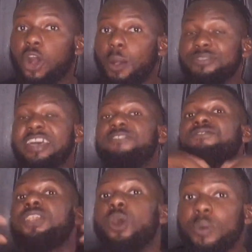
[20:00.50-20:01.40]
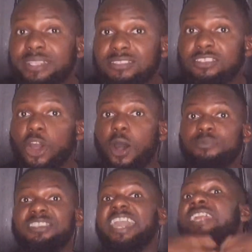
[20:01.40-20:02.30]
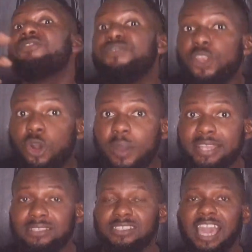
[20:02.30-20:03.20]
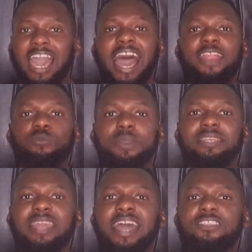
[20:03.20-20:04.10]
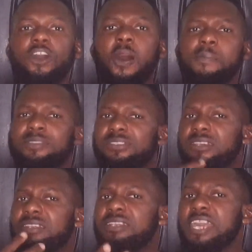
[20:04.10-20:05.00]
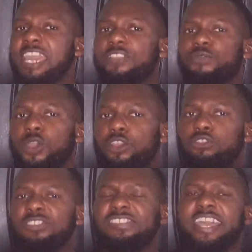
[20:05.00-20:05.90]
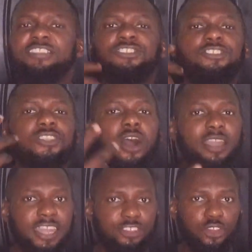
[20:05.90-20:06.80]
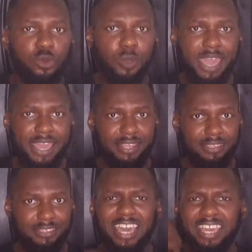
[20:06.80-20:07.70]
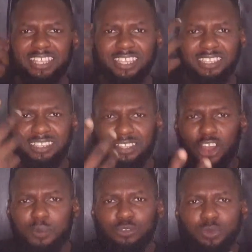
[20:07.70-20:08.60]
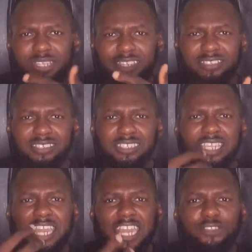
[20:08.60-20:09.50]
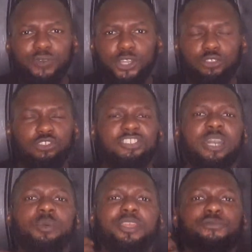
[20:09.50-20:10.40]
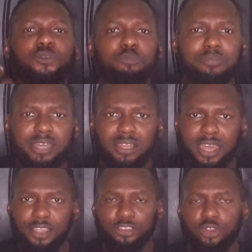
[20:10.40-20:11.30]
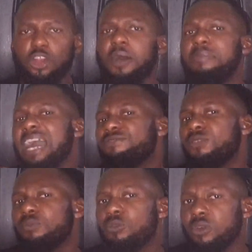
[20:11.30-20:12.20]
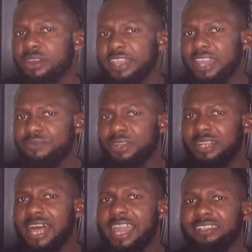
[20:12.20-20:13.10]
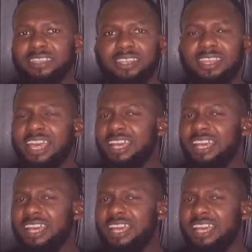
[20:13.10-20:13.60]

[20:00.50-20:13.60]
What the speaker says: comes affluence, comes influence, and with that comes the need for you to stay stuck in your ways. It comes with this need for you to stay with the familiar. You come back from work every night and